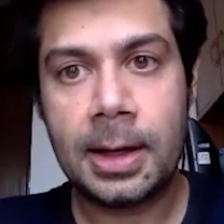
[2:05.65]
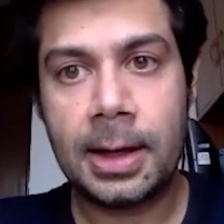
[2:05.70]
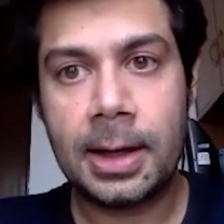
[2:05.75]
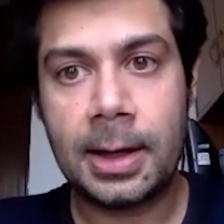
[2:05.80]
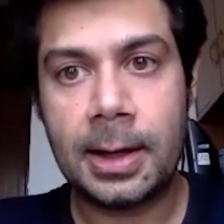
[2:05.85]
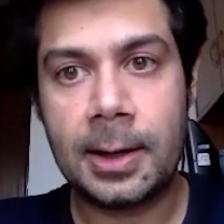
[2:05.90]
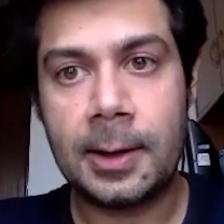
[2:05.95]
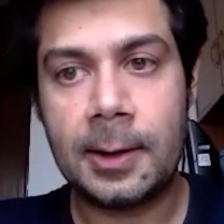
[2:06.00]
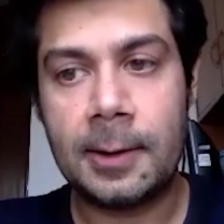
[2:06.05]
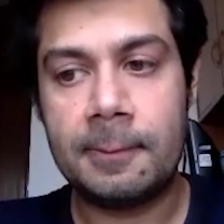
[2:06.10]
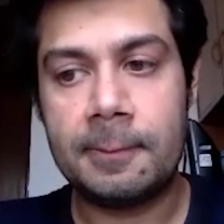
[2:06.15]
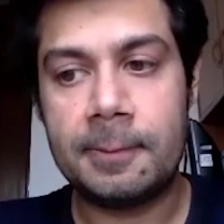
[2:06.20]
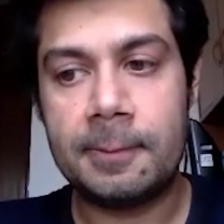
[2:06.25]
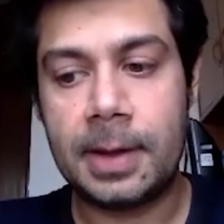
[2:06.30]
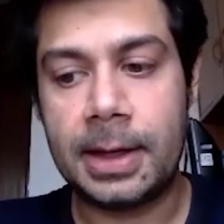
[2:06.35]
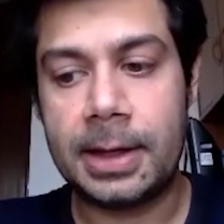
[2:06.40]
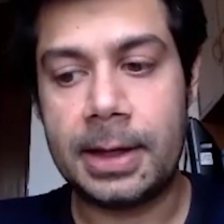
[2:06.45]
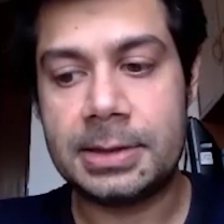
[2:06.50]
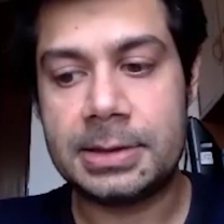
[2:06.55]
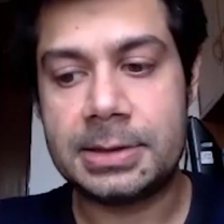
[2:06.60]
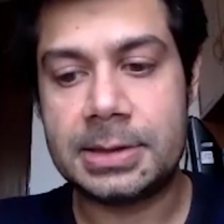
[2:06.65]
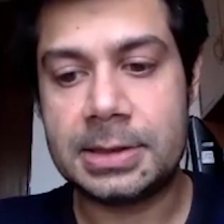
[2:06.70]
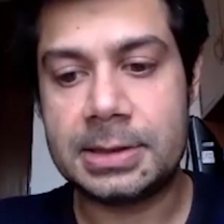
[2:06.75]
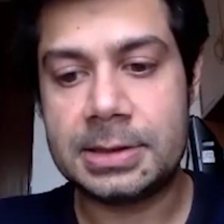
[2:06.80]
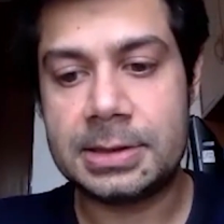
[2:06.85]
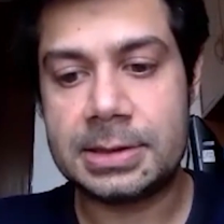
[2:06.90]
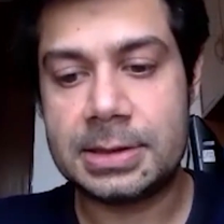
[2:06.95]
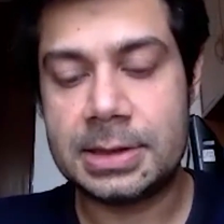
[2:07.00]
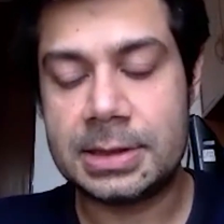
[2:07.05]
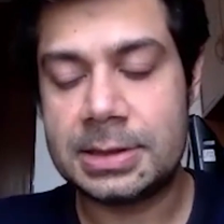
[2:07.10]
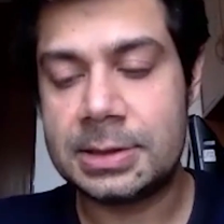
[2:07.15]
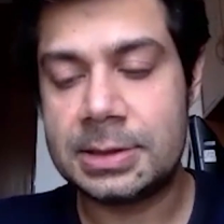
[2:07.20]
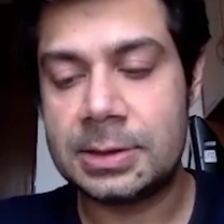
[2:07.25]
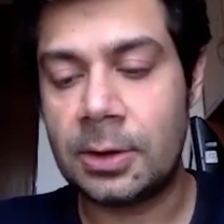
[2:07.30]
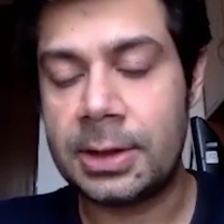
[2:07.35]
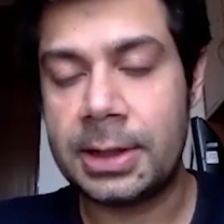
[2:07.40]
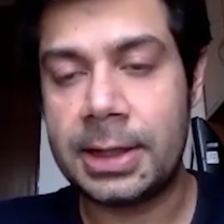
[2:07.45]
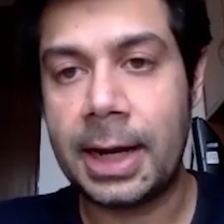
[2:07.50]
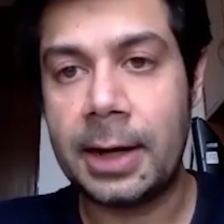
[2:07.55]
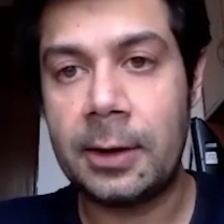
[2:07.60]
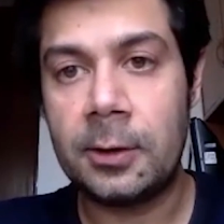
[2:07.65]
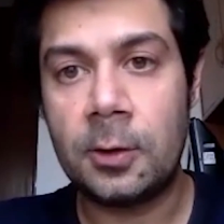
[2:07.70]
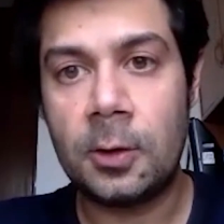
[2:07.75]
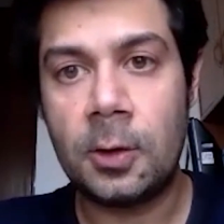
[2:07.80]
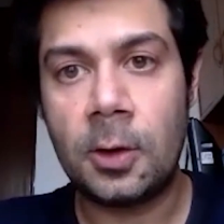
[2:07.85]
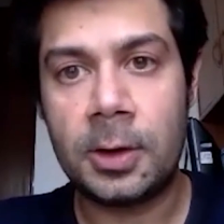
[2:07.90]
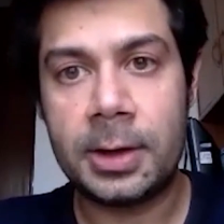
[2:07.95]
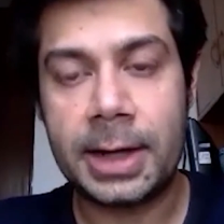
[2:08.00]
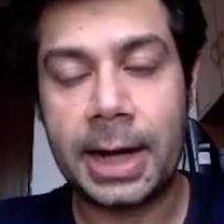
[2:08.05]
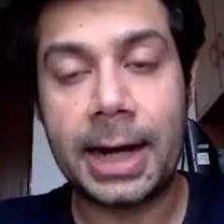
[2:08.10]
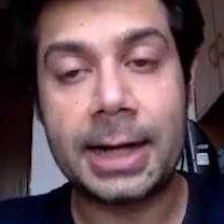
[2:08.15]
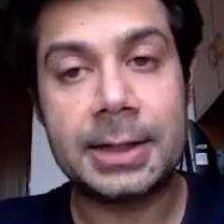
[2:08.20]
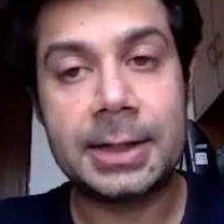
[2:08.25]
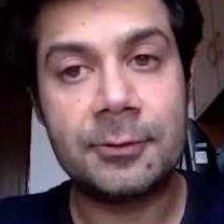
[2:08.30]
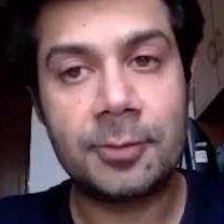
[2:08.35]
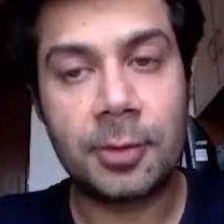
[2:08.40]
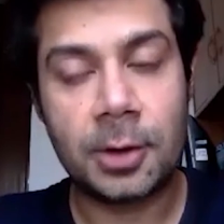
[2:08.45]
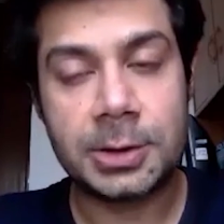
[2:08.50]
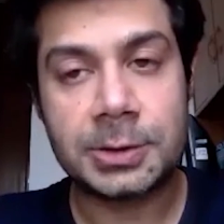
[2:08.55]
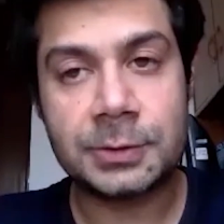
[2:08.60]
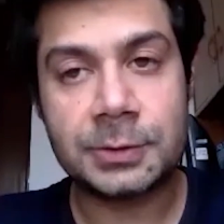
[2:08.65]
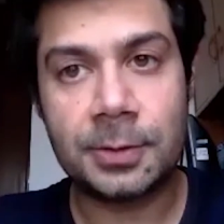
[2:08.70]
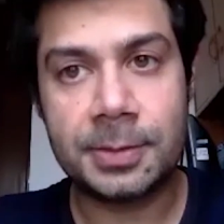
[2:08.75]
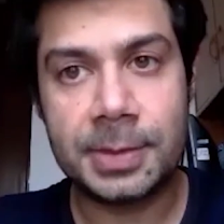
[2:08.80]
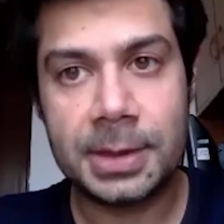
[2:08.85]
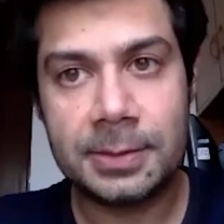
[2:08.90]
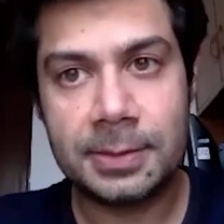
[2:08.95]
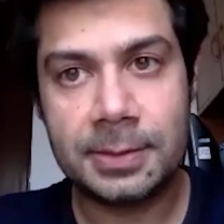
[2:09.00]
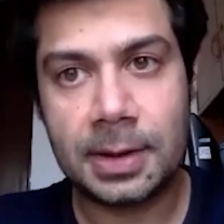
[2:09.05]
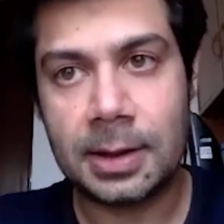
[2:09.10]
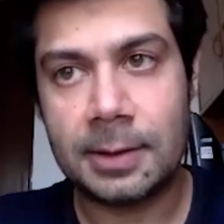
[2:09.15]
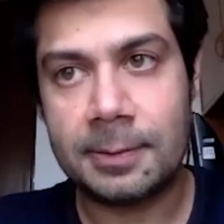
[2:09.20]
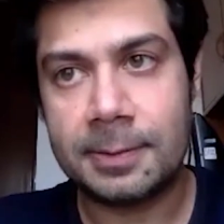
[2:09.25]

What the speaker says: And since this is no longer an active project for me,